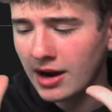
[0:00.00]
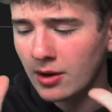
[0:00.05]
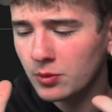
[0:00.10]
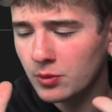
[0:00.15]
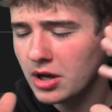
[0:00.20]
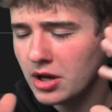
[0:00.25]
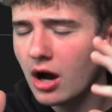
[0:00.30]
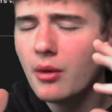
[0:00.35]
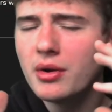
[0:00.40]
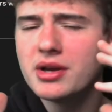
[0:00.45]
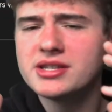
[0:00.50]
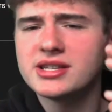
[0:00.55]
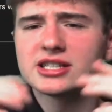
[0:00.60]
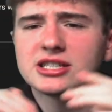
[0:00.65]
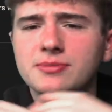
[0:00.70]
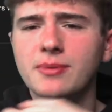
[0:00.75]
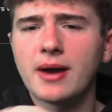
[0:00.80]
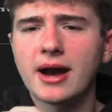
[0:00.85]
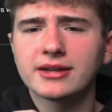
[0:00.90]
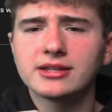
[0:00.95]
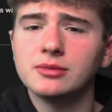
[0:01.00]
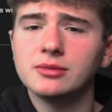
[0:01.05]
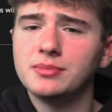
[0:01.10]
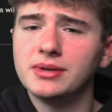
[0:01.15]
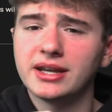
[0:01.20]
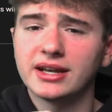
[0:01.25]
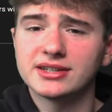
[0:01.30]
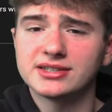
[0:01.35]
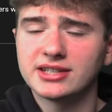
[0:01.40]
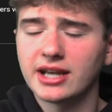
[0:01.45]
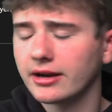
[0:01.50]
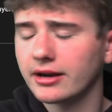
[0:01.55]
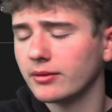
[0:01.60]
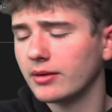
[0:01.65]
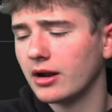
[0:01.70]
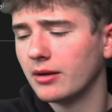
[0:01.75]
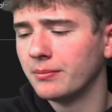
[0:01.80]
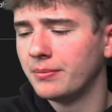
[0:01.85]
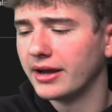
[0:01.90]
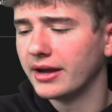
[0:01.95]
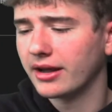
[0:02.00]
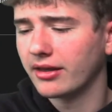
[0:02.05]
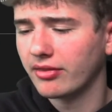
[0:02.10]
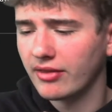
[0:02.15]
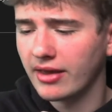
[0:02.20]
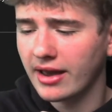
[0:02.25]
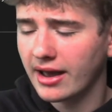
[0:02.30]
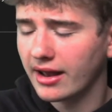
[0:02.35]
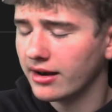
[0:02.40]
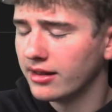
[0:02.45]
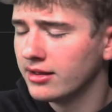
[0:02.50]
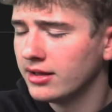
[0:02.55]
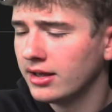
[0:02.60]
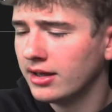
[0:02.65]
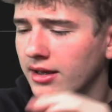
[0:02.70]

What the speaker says: We always expected, being a second-round pick, that